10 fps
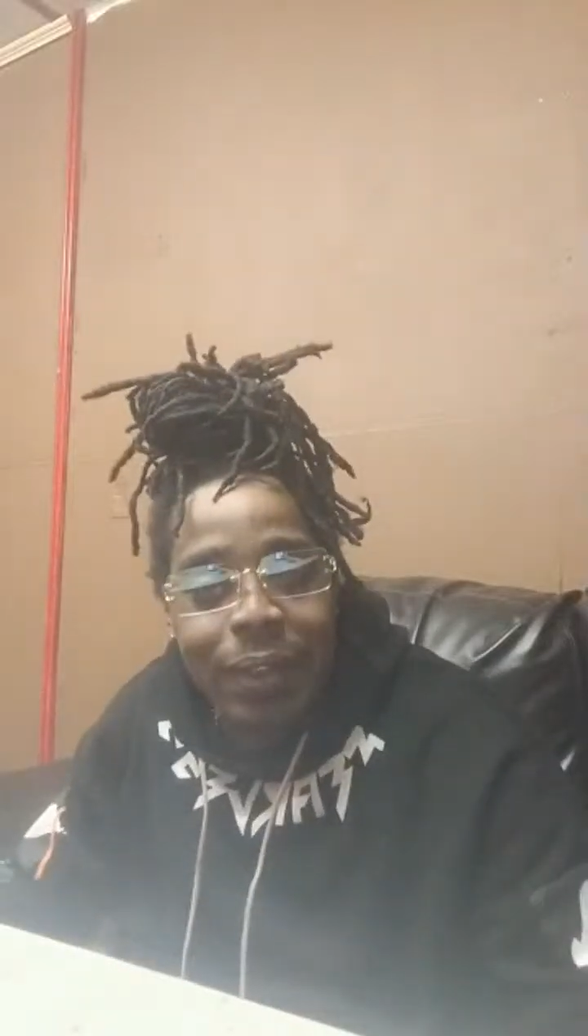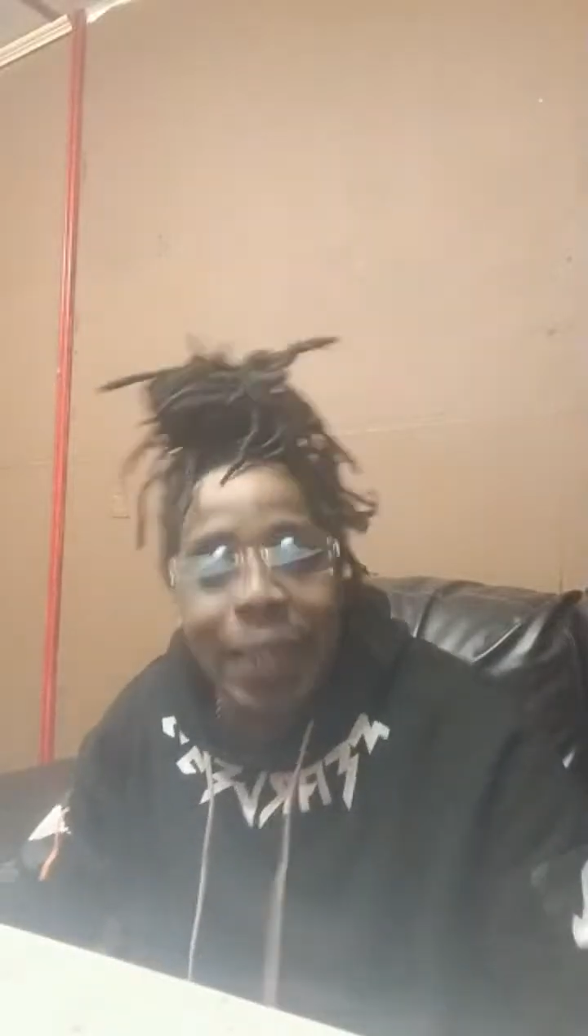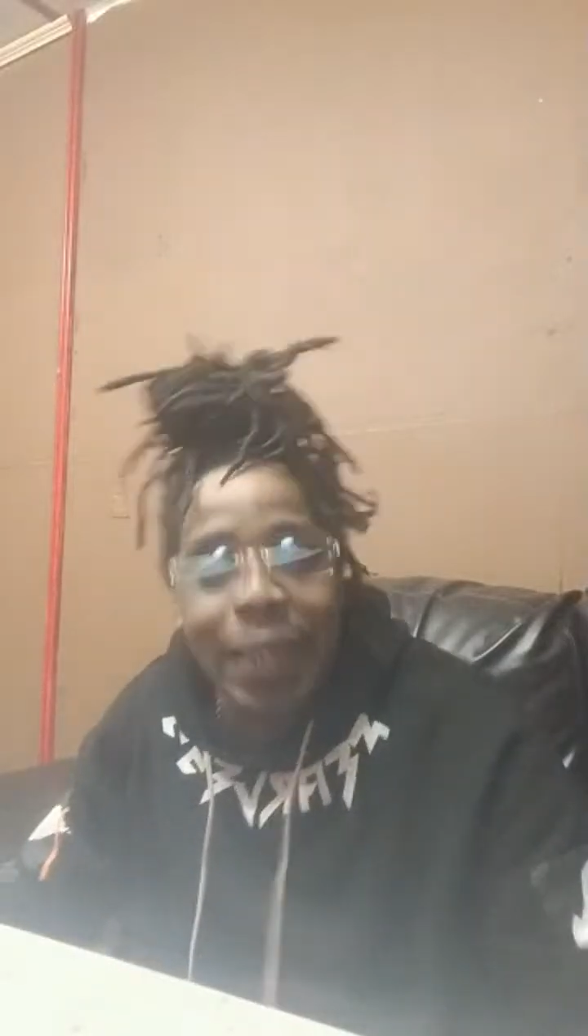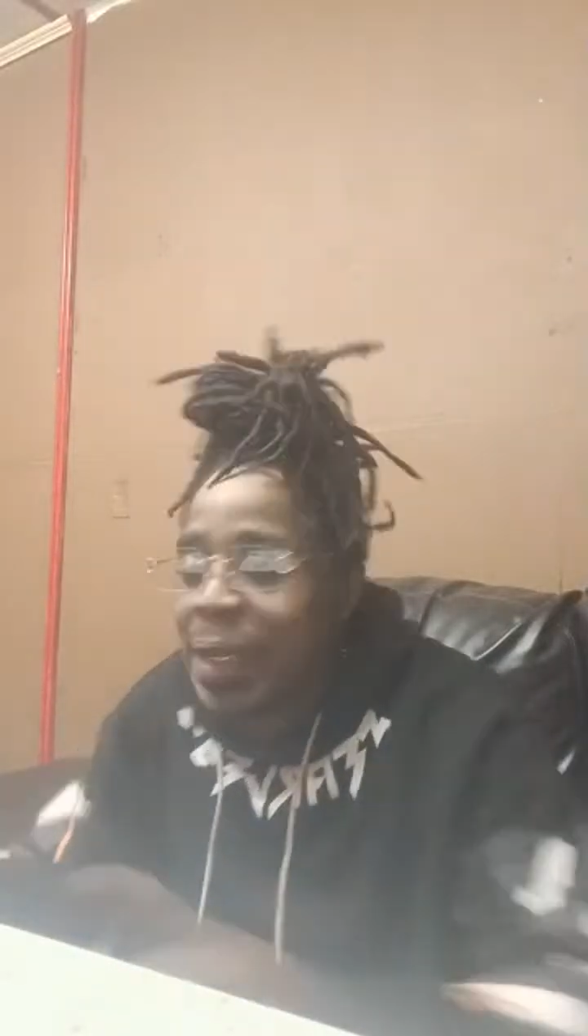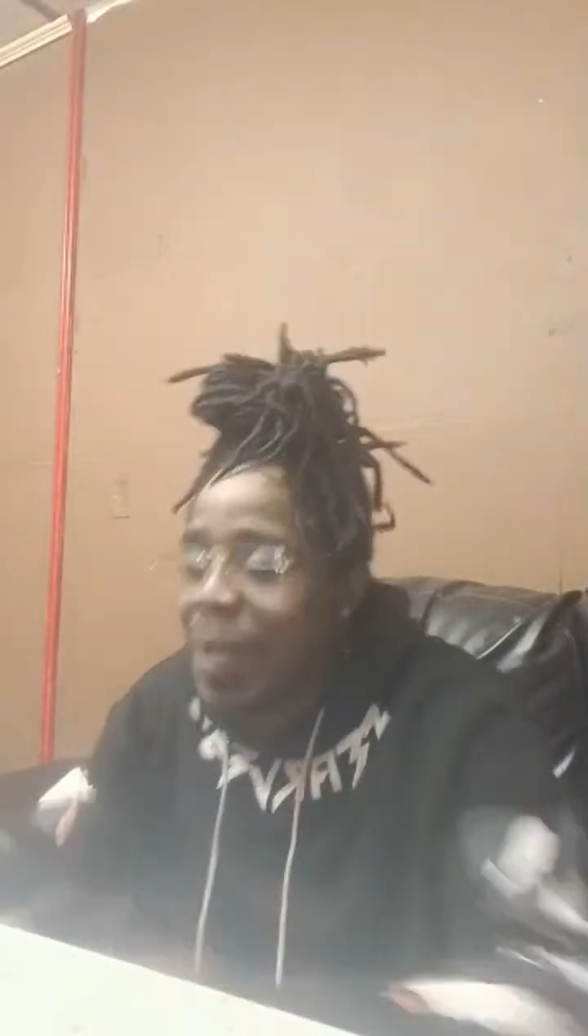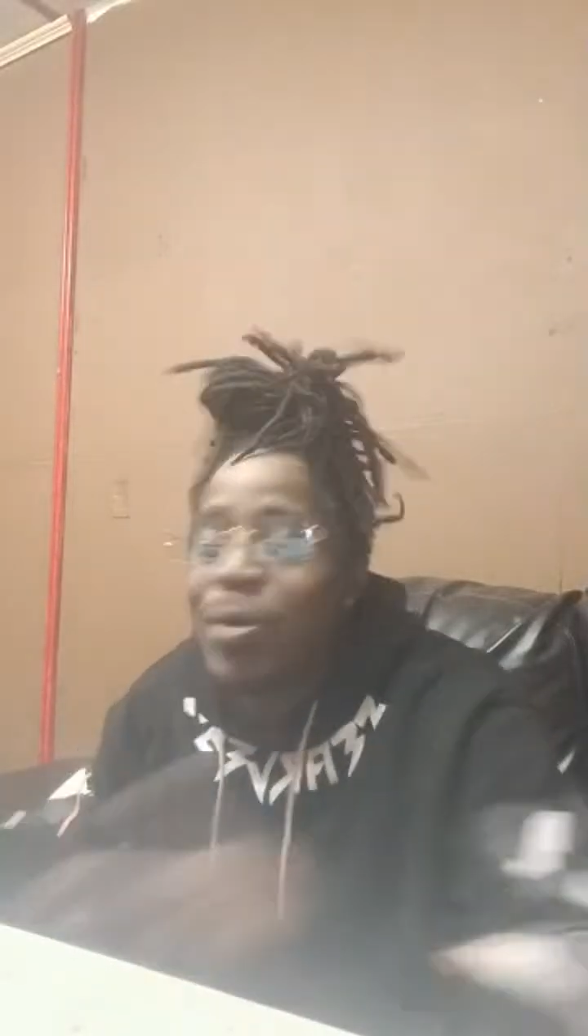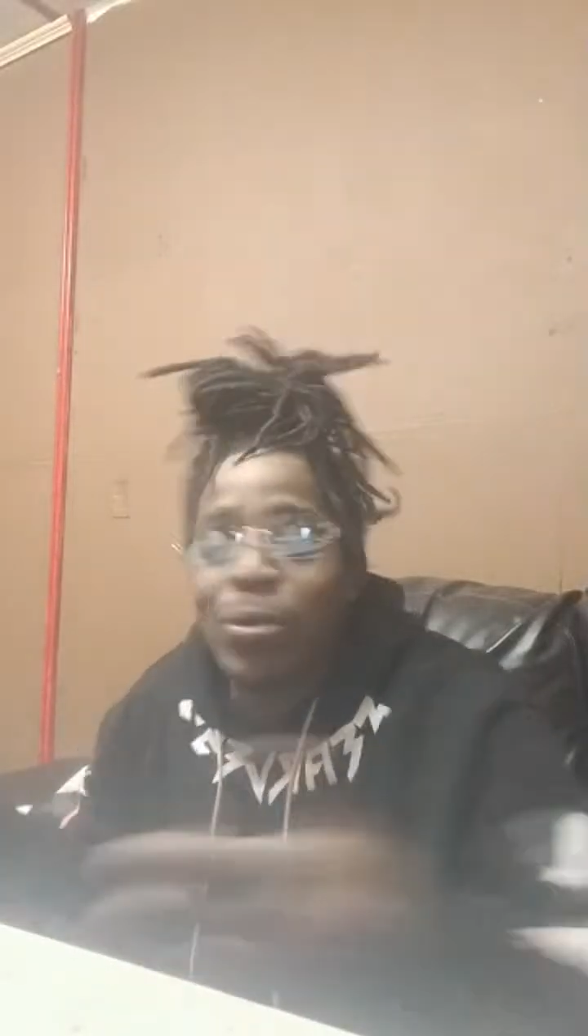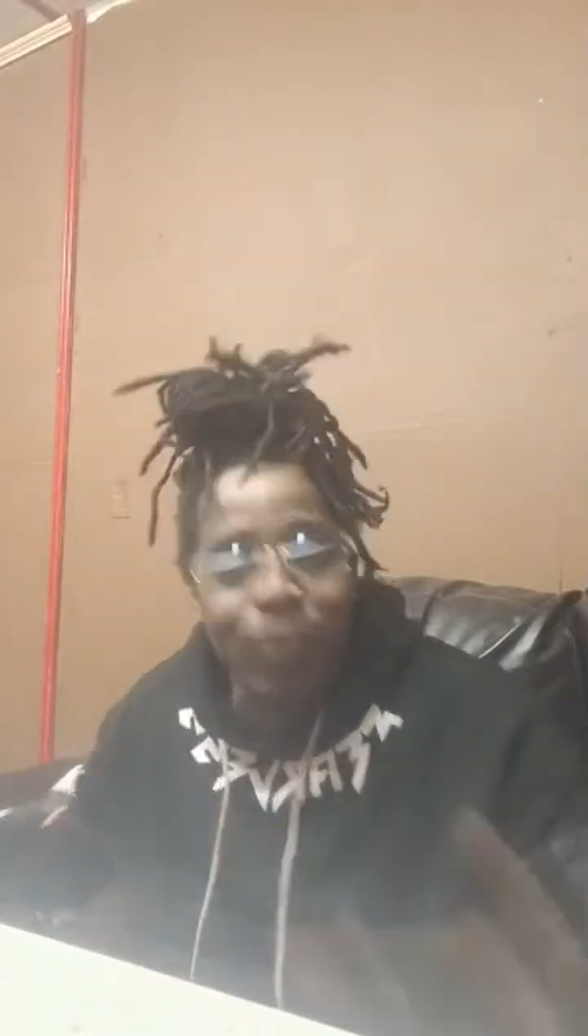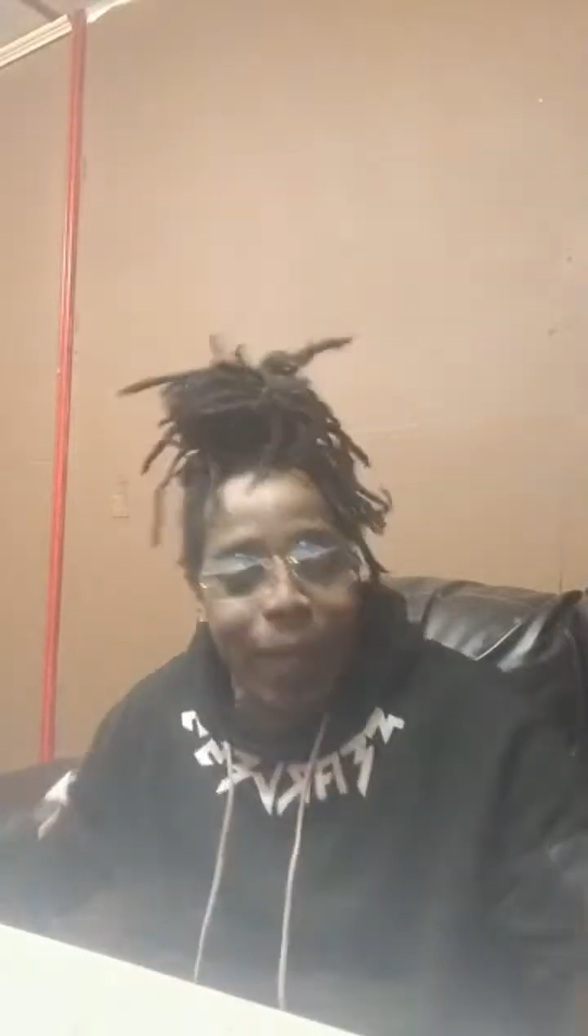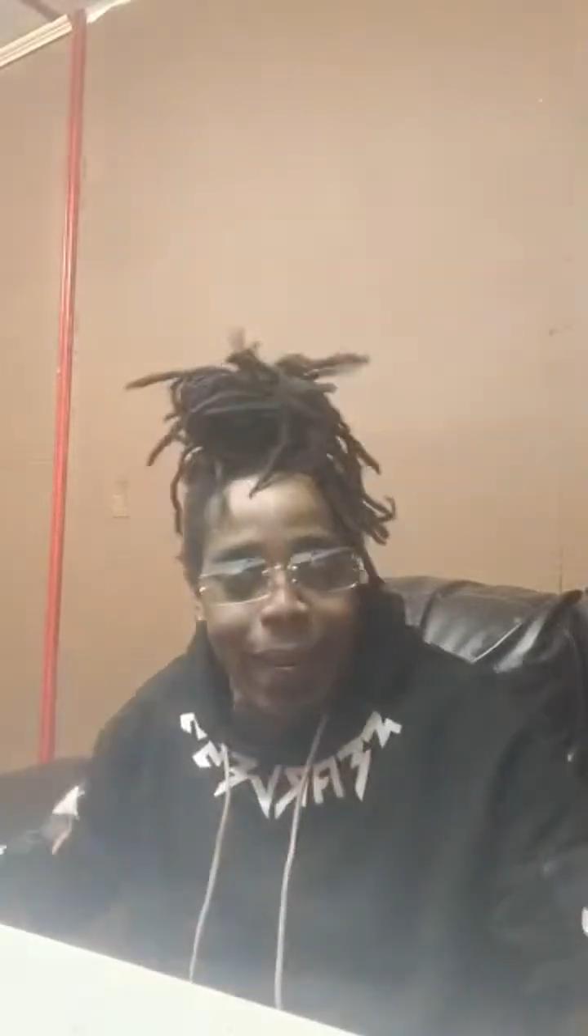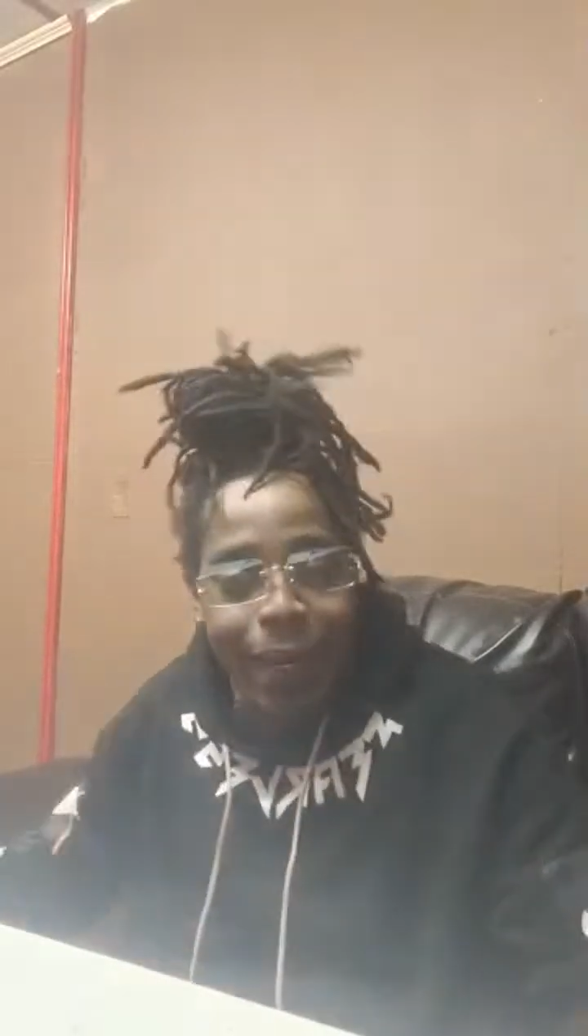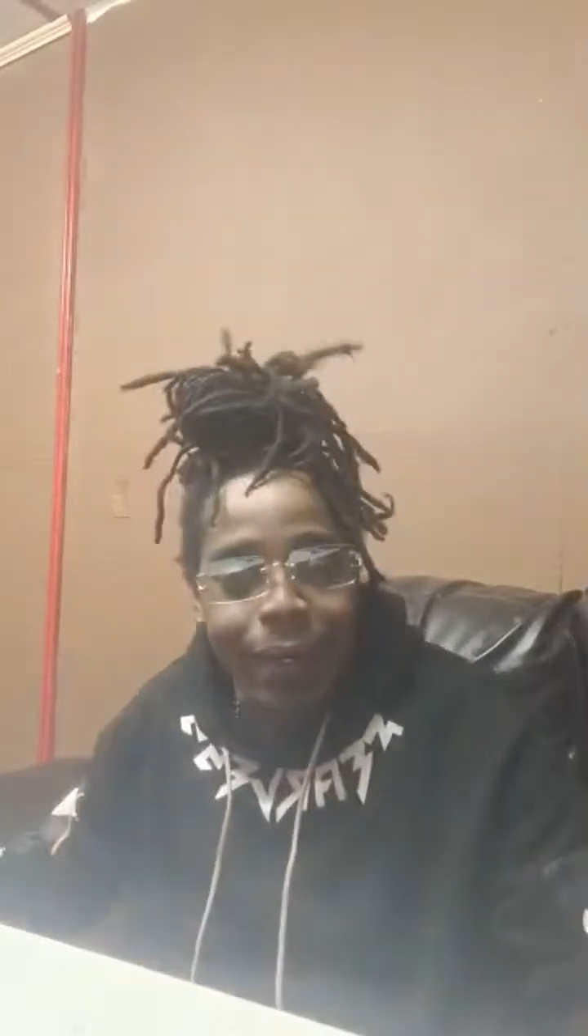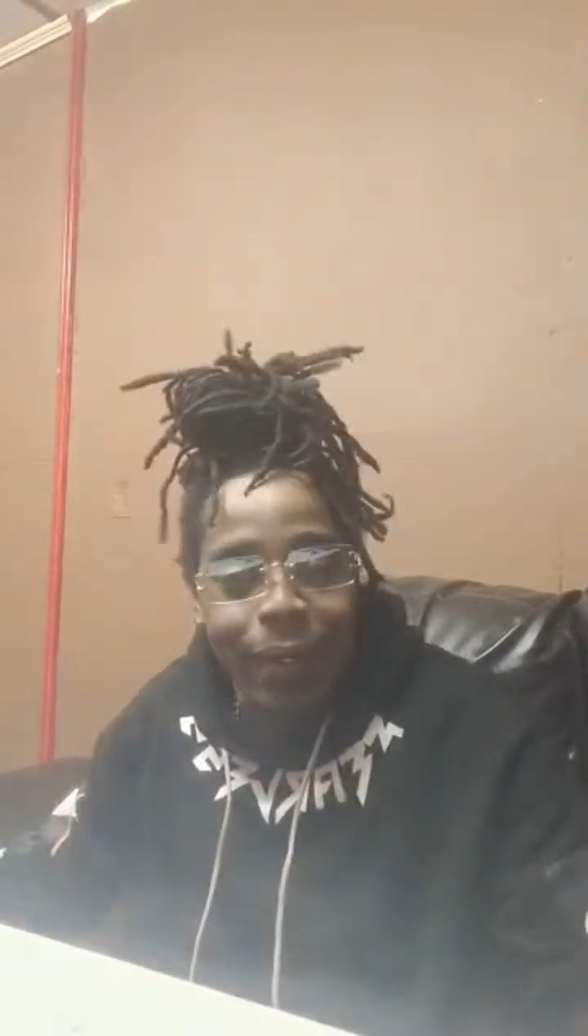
They tell you that.